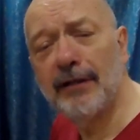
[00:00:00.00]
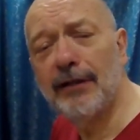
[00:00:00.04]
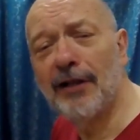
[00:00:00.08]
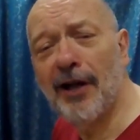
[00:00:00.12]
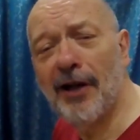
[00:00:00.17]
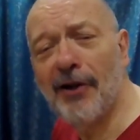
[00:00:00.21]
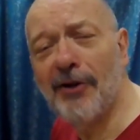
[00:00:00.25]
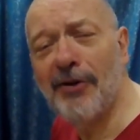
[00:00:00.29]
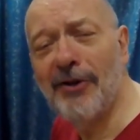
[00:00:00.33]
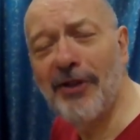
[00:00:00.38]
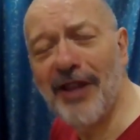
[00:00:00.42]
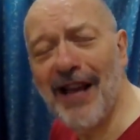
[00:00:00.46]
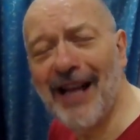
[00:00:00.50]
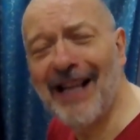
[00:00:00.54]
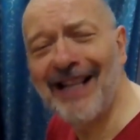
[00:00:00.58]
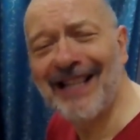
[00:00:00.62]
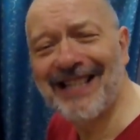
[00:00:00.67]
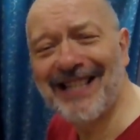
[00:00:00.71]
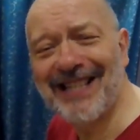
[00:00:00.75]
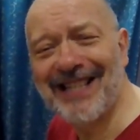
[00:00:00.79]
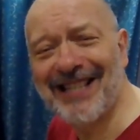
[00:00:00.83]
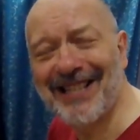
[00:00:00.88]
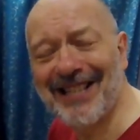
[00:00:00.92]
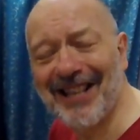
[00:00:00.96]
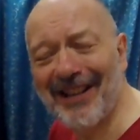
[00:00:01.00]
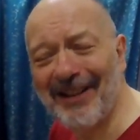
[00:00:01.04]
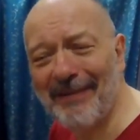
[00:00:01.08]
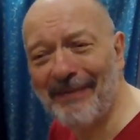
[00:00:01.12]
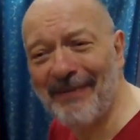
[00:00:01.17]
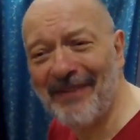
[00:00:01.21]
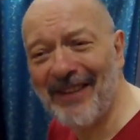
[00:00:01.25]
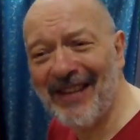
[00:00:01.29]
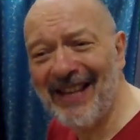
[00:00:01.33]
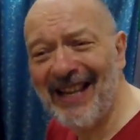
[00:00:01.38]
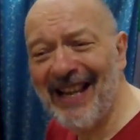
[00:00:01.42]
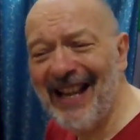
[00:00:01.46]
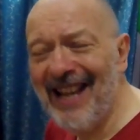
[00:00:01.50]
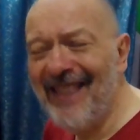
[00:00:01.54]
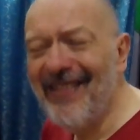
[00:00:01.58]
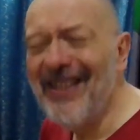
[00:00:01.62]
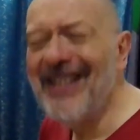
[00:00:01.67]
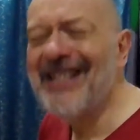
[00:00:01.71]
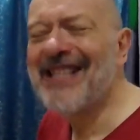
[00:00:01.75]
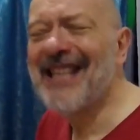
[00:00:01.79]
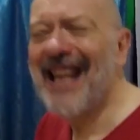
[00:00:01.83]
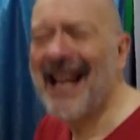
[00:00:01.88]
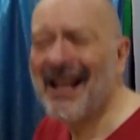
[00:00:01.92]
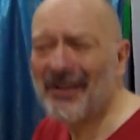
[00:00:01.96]
know, that's
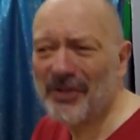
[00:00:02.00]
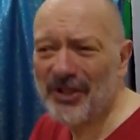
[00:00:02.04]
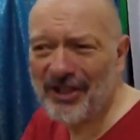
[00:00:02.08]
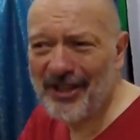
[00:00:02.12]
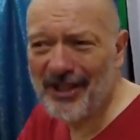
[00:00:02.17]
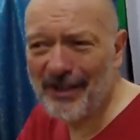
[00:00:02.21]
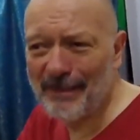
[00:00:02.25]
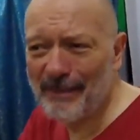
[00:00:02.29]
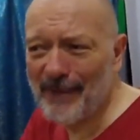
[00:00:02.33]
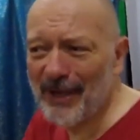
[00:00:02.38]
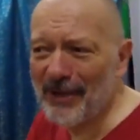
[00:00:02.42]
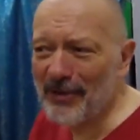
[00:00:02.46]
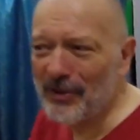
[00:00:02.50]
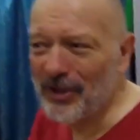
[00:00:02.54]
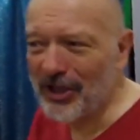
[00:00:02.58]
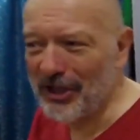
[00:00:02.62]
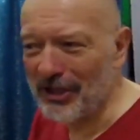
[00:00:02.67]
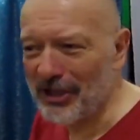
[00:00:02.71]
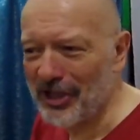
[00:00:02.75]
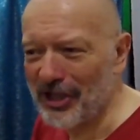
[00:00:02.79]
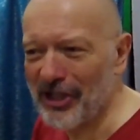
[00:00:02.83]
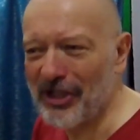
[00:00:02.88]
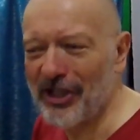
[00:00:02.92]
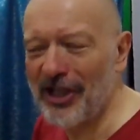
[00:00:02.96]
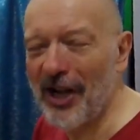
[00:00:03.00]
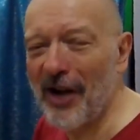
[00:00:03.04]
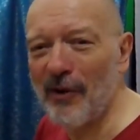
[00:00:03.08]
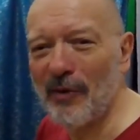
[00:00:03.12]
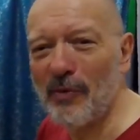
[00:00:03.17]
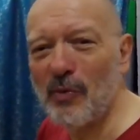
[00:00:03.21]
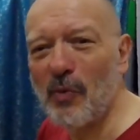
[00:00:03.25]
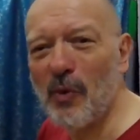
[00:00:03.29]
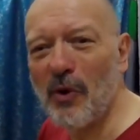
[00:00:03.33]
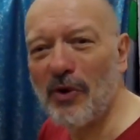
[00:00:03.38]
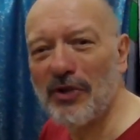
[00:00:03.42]
these houses are built of stone.